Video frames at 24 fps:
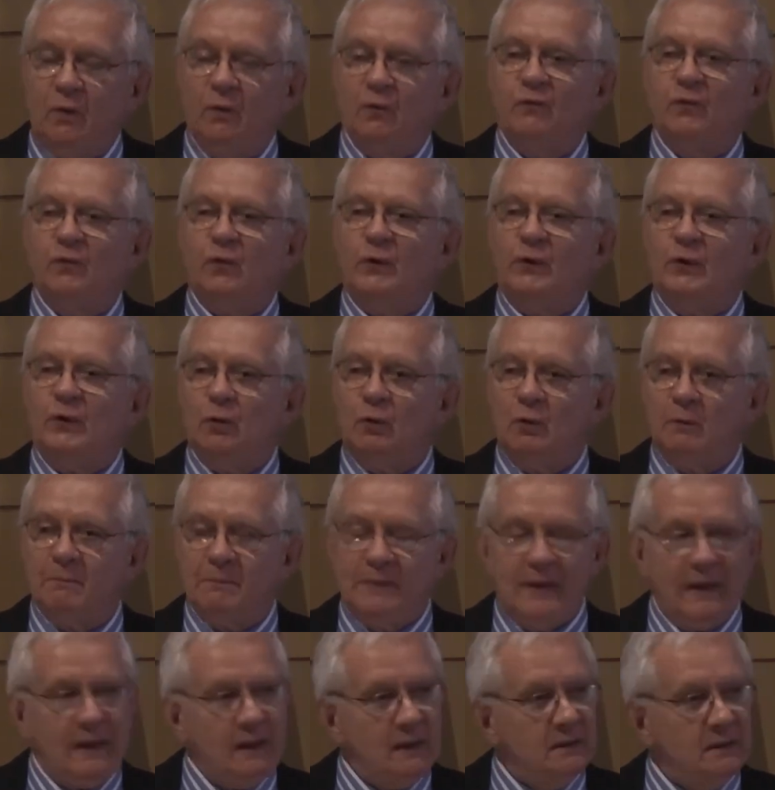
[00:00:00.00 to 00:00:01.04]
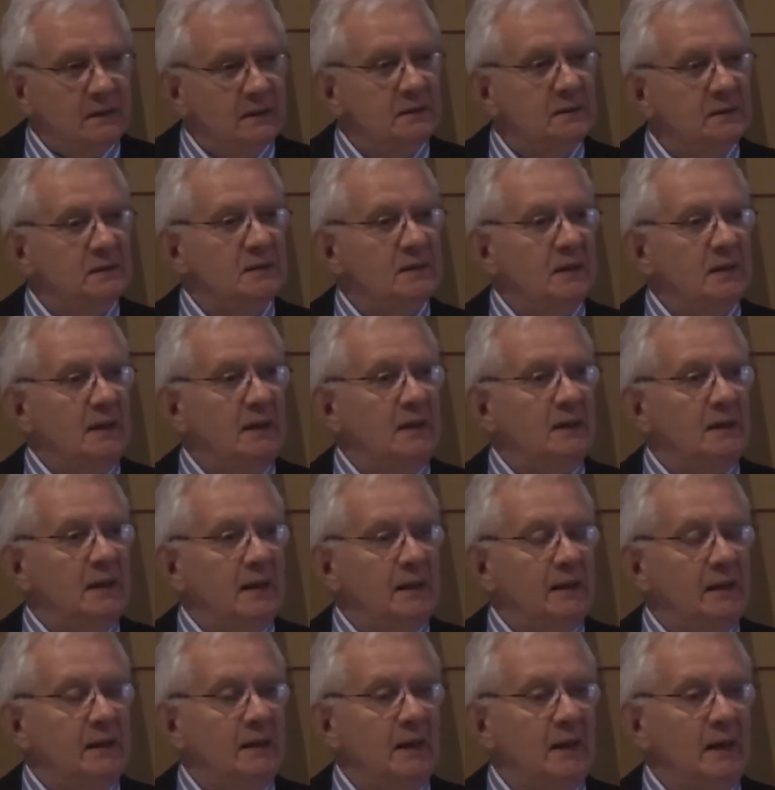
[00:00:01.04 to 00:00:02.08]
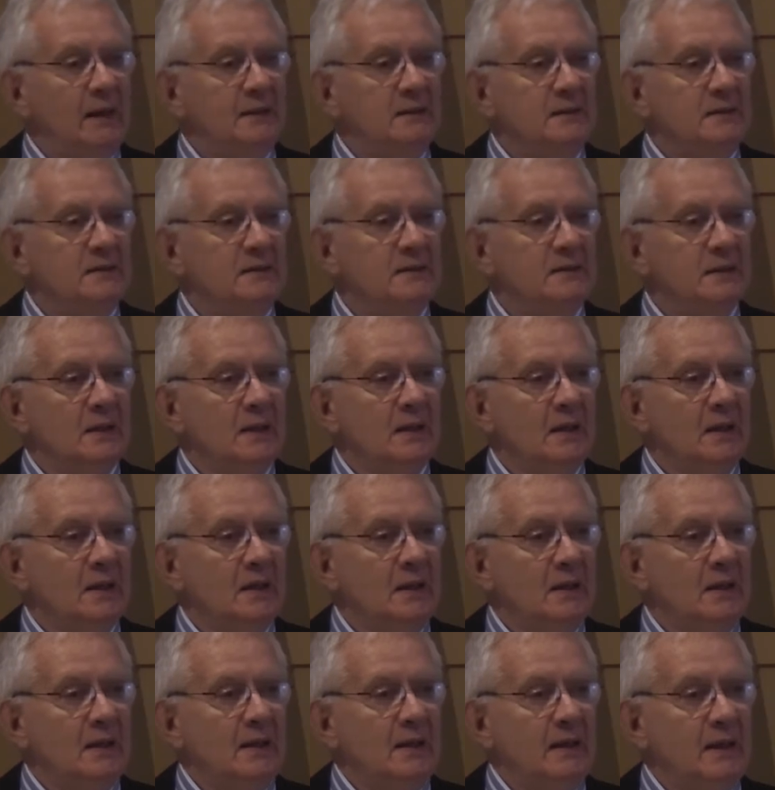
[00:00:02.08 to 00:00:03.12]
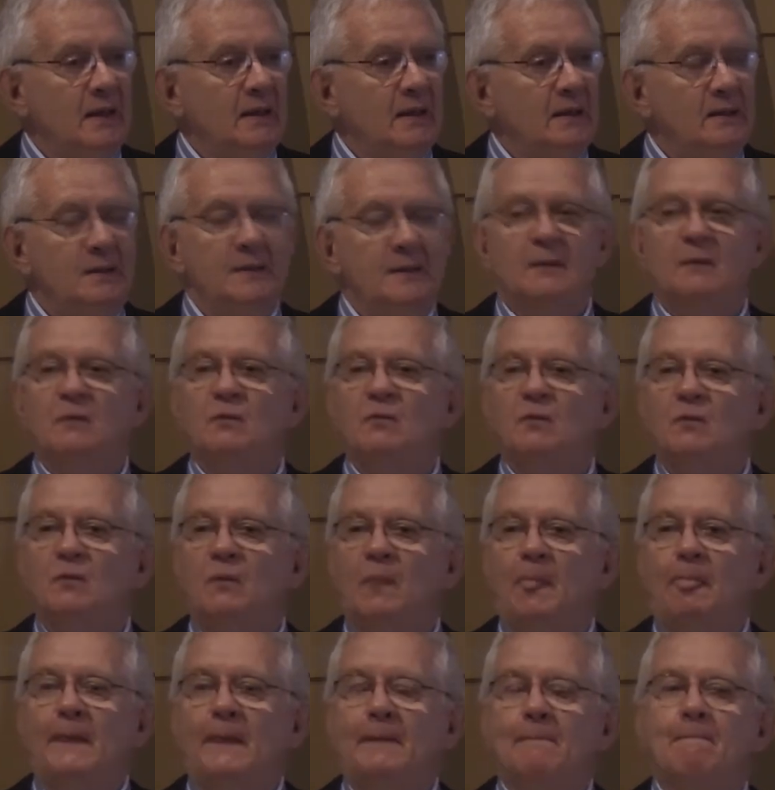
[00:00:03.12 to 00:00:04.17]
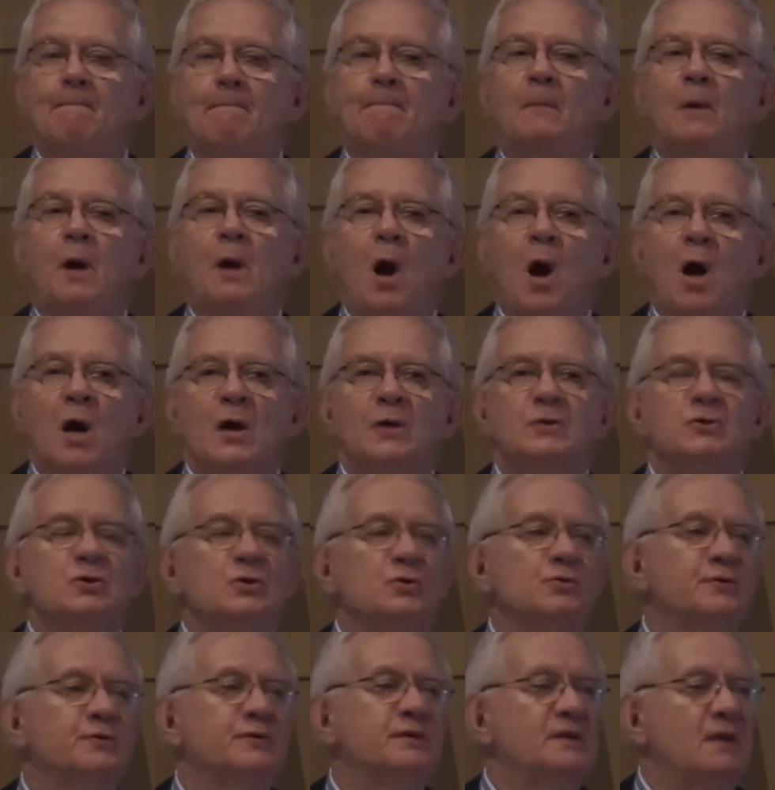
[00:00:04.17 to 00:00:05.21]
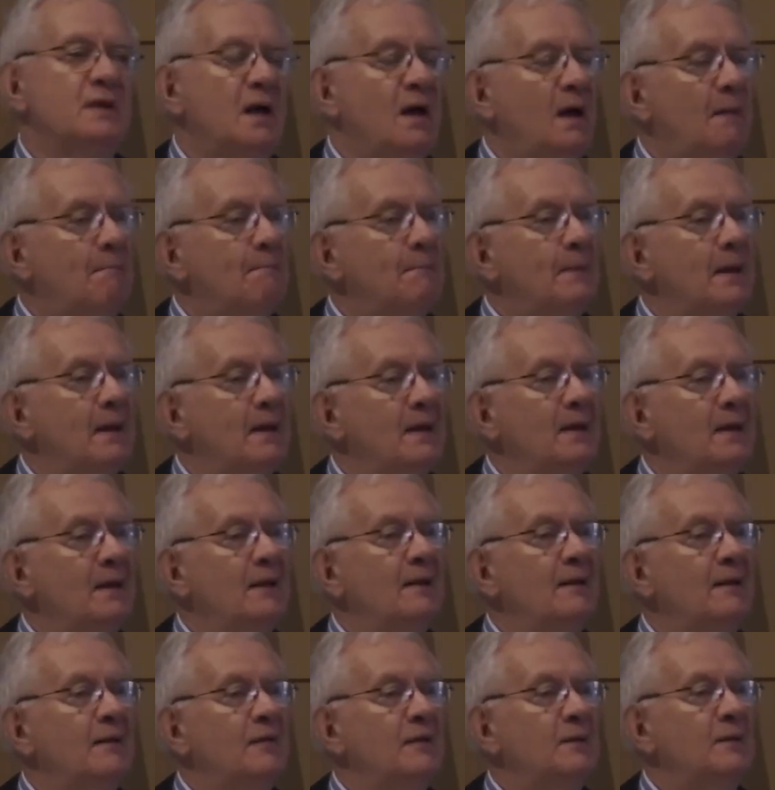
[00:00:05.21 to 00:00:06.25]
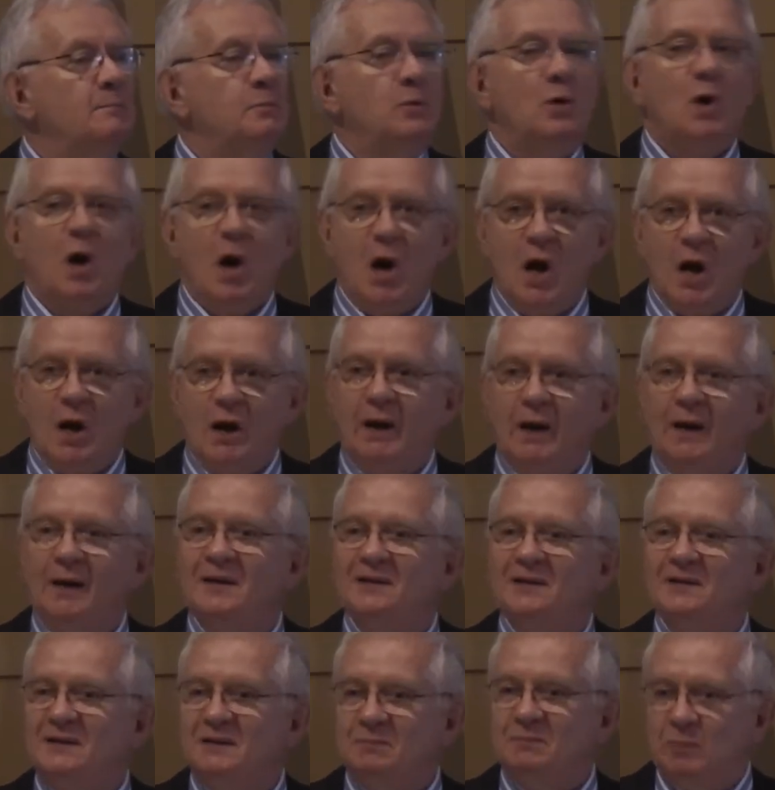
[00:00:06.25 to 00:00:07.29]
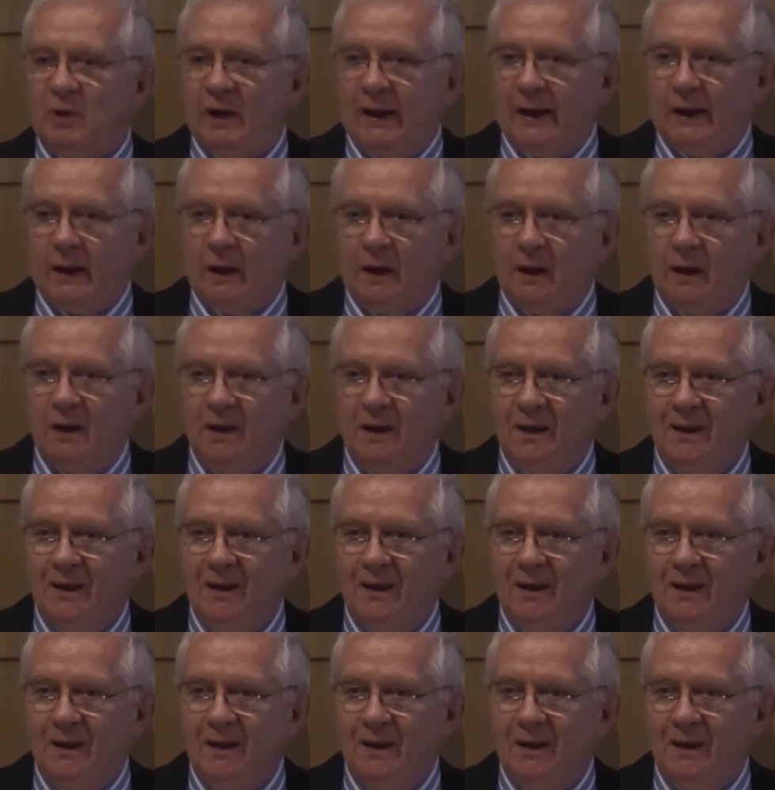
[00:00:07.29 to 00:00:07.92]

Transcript: For Europeans, in any case, it conjures up the Prague Spring